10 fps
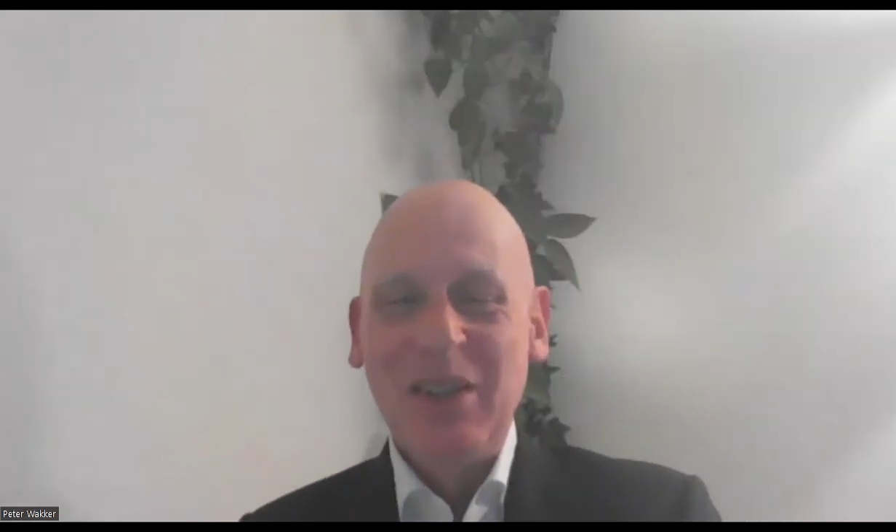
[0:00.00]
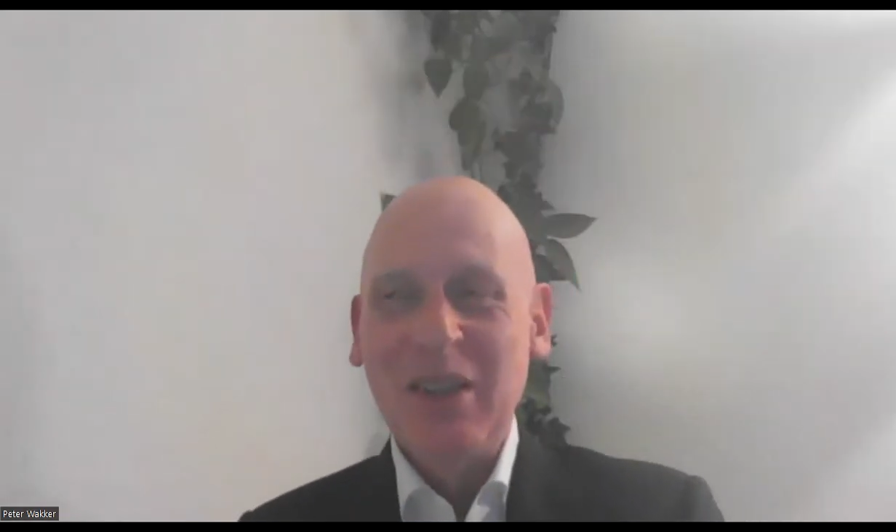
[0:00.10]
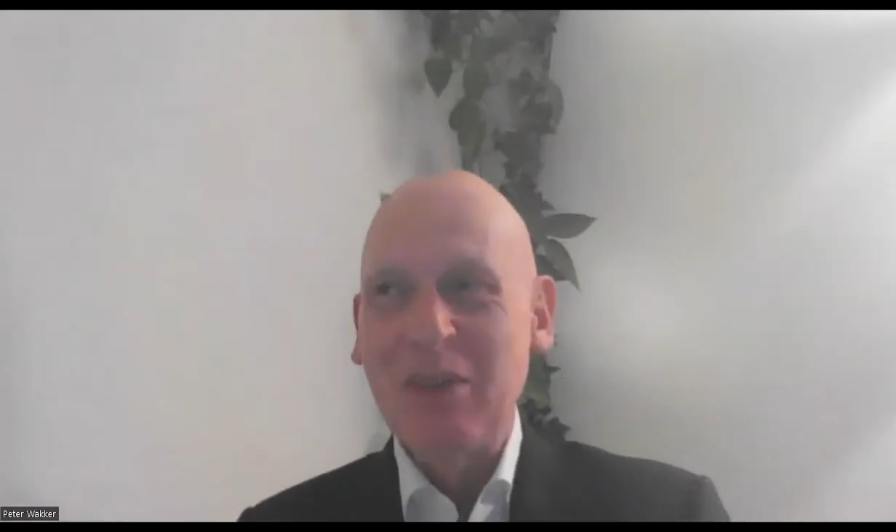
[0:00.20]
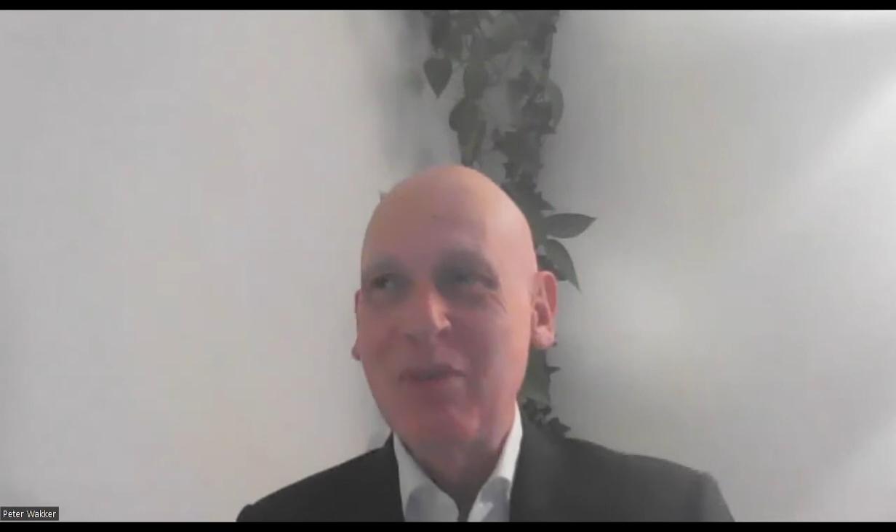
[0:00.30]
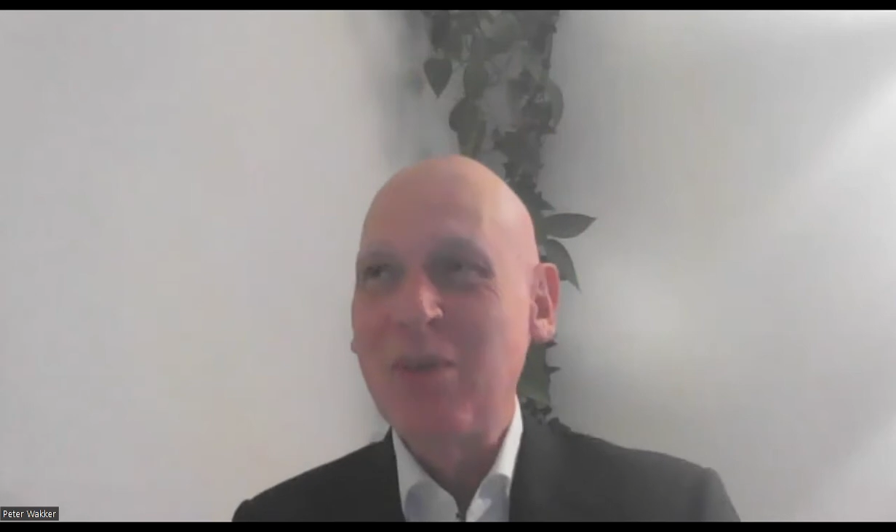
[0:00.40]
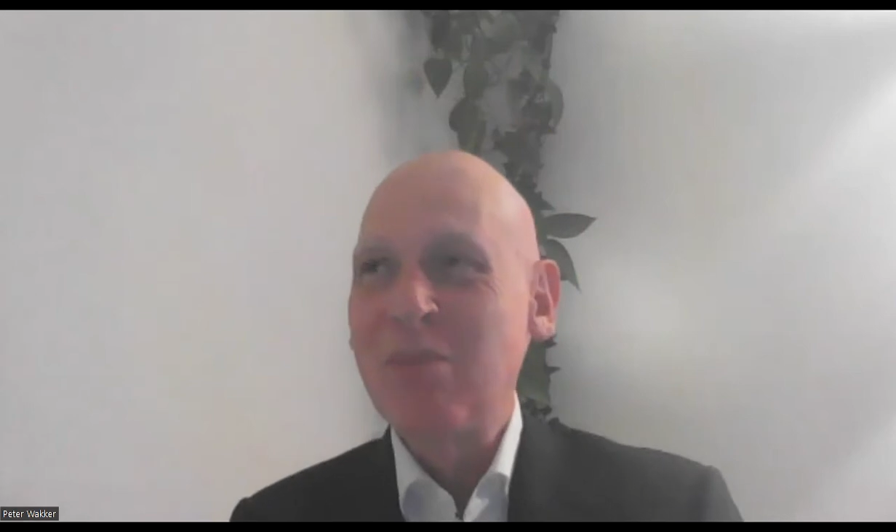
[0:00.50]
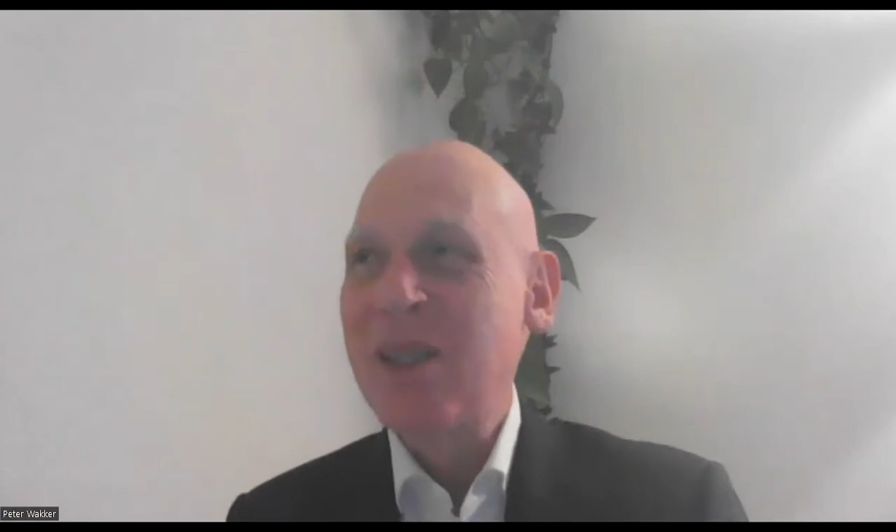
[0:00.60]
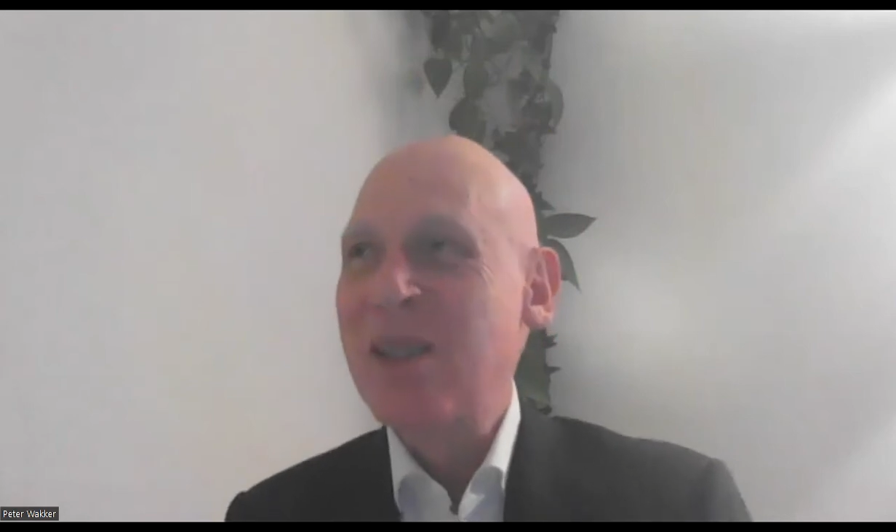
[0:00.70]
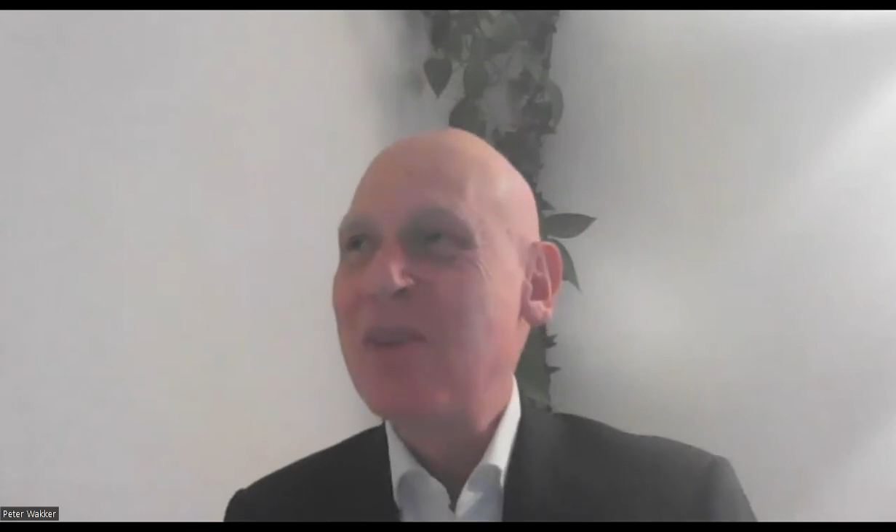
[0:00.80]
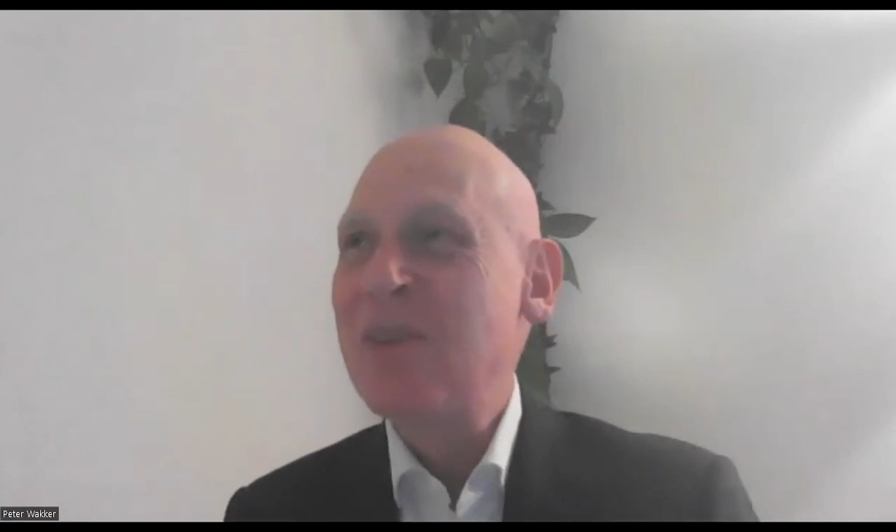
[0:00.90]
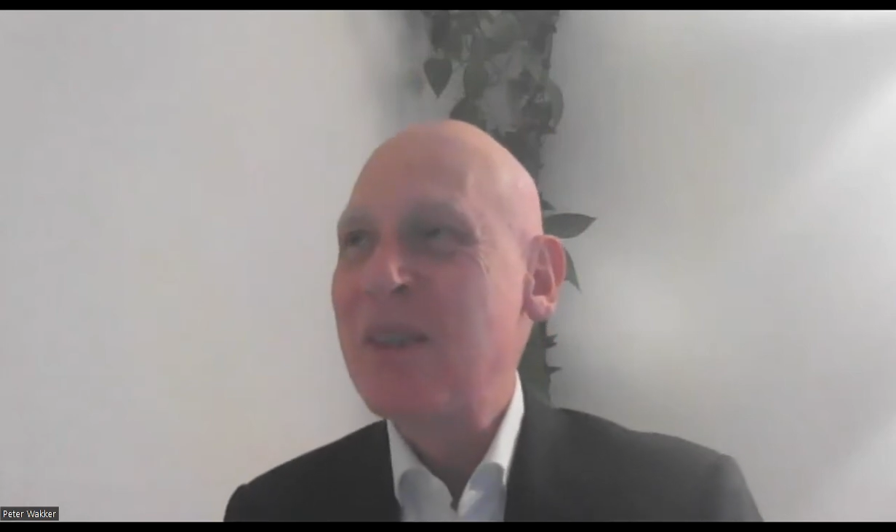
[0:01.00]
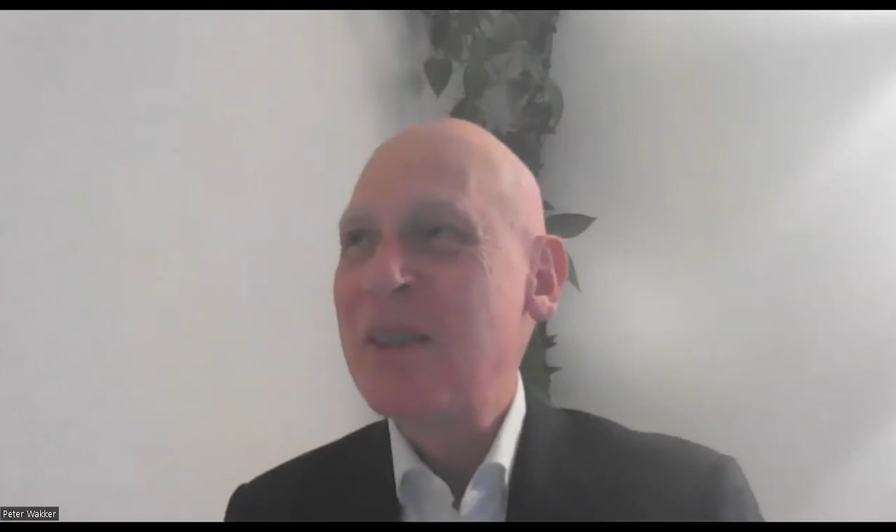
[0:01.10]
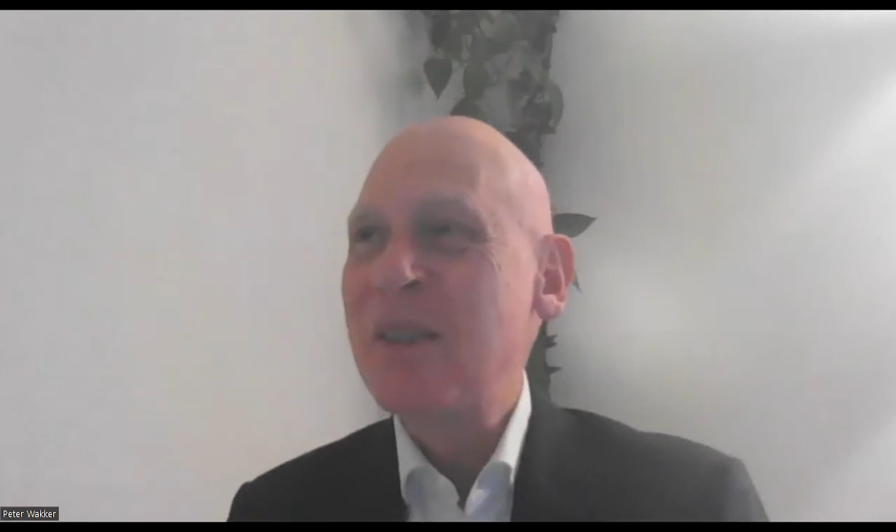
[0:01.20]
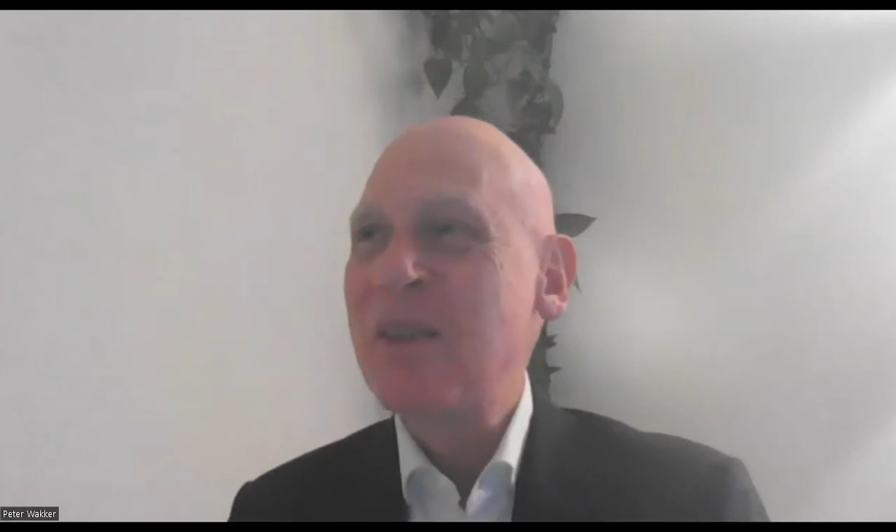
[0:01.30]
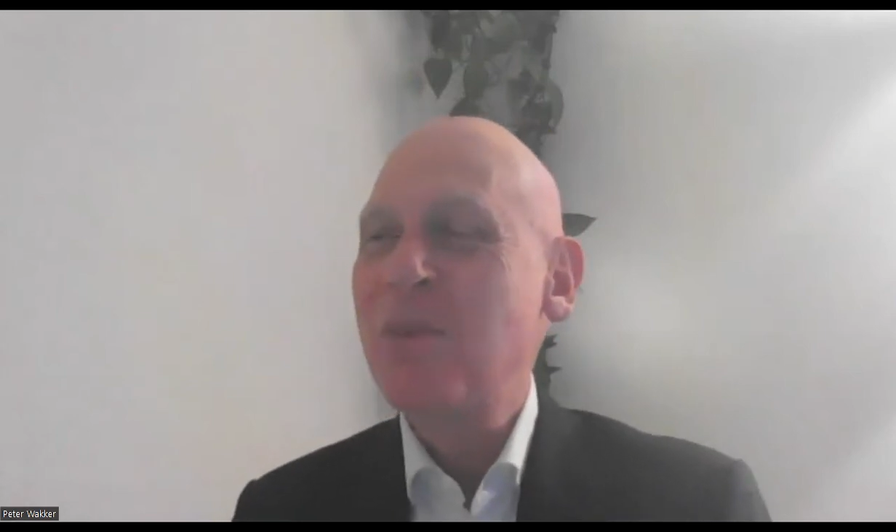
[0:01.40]
that will make
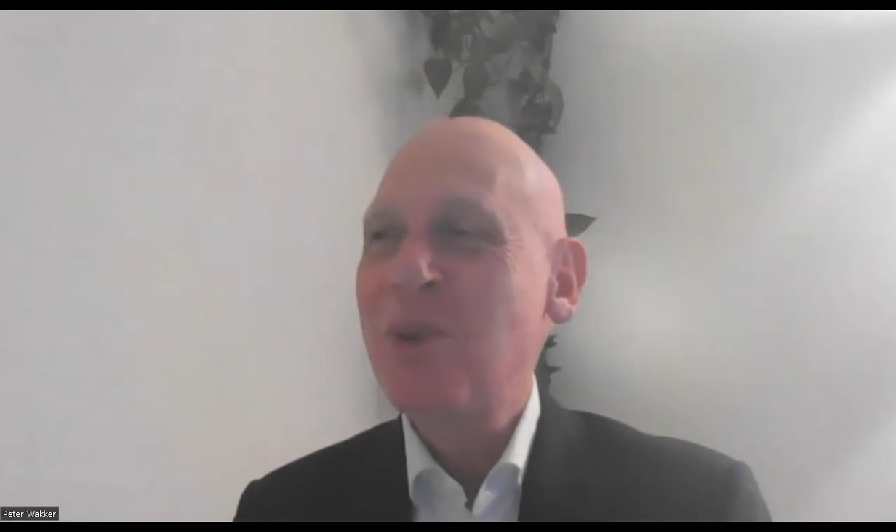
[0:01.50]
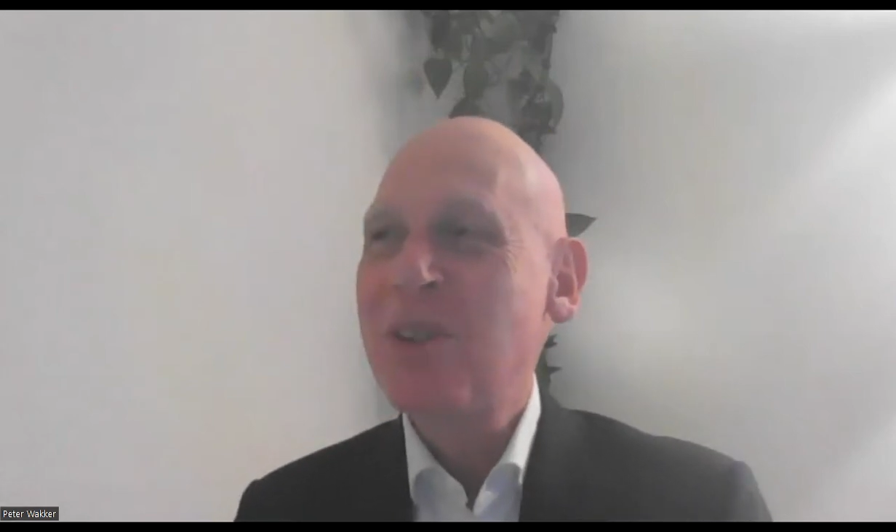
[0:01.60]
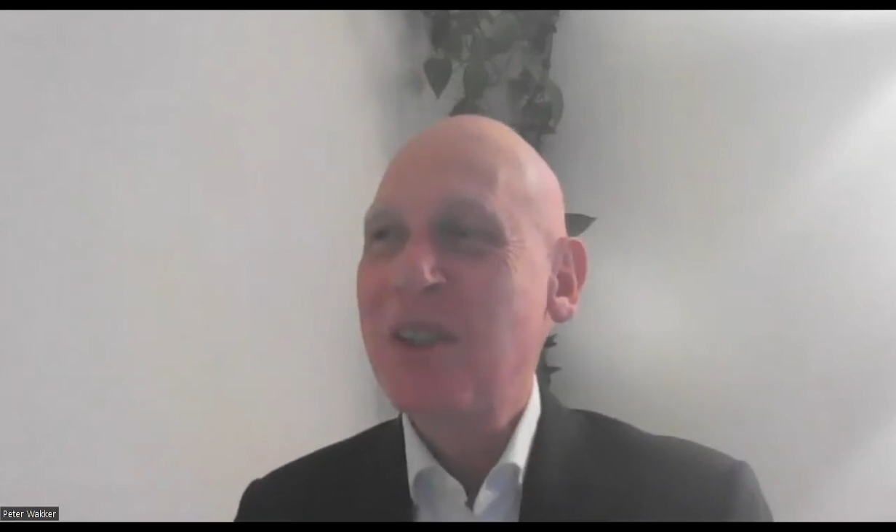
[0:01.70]
utility even more